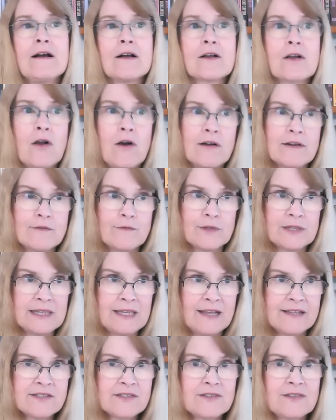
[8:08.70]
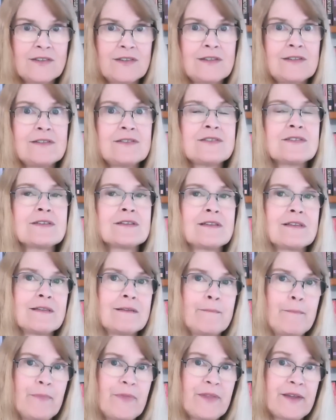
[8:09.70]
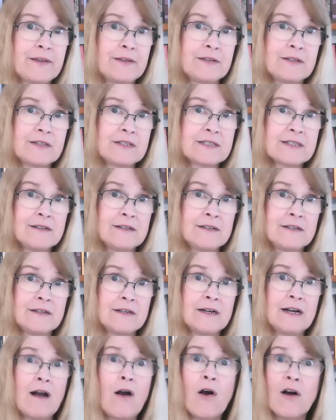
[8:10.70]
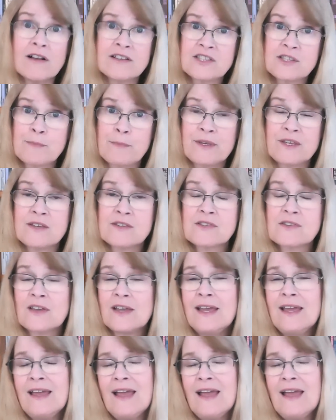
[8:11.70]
convalescence and hospice.